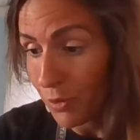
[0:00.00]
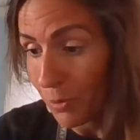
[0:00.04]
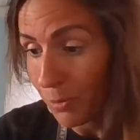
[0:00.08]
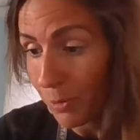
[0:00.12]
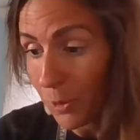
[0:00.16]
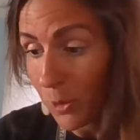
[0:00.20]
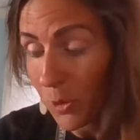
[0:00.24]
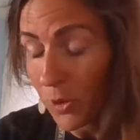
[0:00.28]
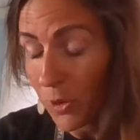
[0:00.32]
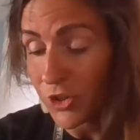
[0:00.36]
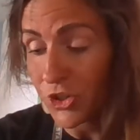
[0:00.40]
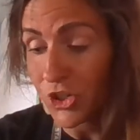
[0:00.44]

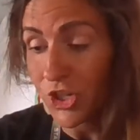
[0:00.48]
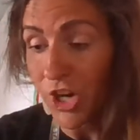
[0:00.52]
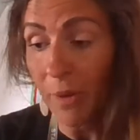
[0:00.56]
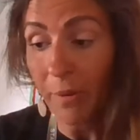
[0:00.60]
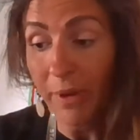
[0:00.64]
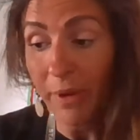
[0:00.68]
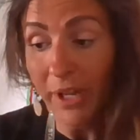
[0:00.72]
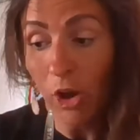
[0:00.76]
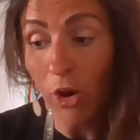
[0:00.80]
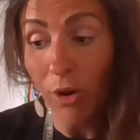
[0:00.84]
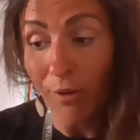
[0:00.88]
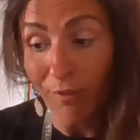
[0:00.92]
report
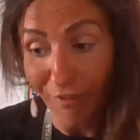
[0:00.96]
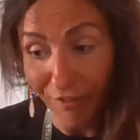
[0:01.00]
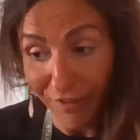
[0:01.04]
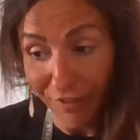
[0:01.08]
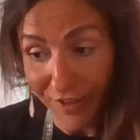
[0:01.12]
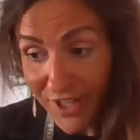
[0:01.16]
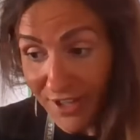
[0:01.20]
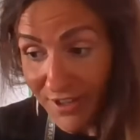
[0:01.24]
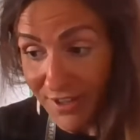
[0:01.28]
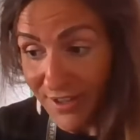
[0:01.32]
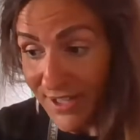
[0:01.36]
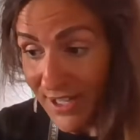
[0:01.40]
showing
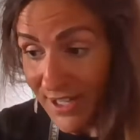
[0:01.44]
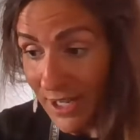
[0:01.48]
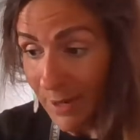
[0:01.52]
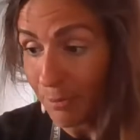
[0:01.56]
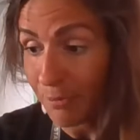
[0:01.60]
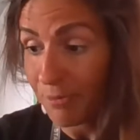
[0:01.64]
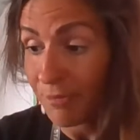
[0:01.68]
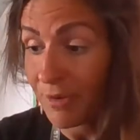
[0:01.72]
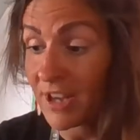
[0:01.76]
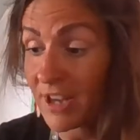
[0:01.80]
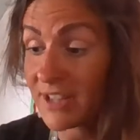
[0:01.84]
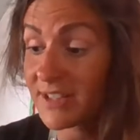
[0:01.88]
confidence
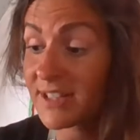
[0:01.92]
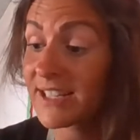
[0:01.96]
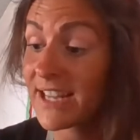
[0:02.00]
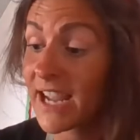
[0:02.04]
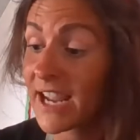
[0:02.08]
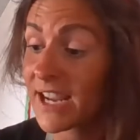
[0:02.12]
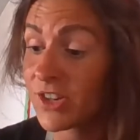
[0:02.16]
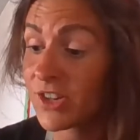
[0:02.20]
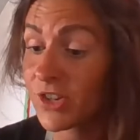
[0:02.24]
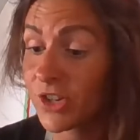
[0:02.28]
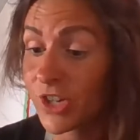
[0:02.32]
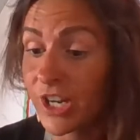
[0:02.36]
in
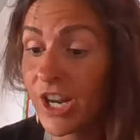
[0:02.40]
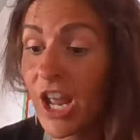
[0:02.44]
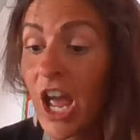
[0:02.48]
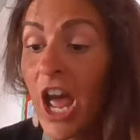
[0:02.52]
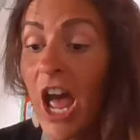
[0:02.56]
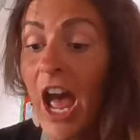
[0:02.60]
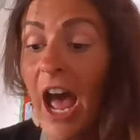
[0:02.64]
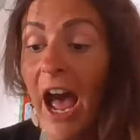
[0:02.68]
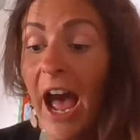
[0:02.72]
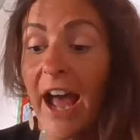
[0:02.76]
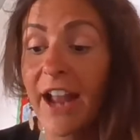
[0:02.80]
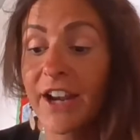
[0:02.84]
presentation
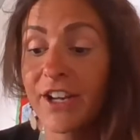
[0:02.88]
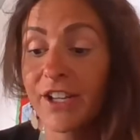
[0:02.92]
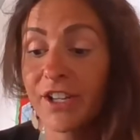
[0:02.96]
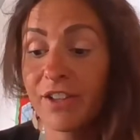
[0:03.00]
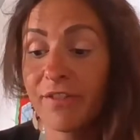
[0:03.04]
and